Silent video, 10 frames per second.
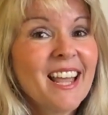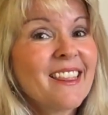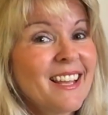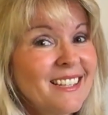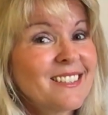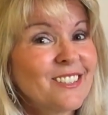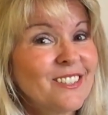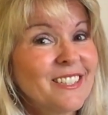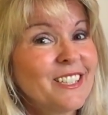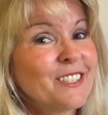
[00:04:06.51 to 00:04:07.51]
That's good
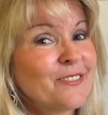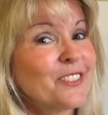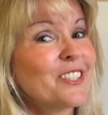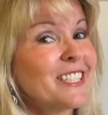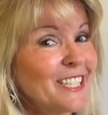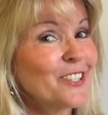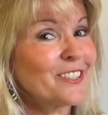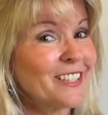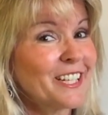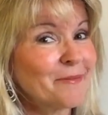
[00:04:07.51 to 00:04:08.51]
news for
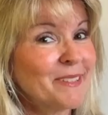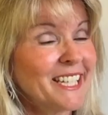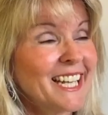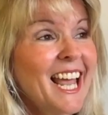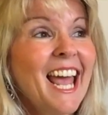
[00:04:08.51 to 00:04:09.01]
sinners like me.